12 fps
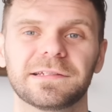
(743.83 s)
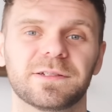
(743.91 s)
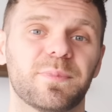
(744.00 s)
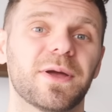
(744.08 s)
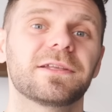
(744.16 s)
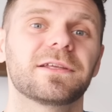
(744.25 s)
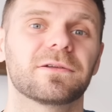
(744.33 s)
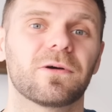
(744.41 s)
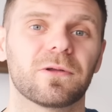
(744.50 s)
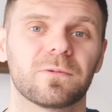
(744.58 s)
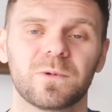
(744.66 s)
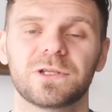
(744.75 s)
depending
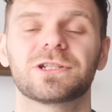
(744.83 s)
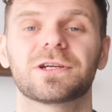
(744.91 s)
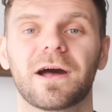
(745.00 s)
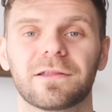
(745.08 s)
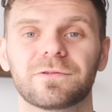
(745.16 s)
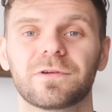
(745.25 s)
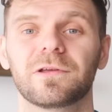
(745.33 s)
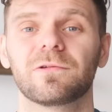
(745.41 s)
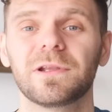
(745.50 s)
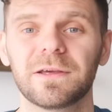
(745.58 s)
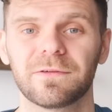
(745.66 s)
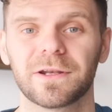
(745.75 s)
on which country you
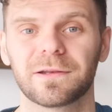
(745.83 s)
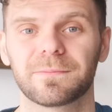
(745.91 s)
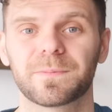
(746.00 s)
live in.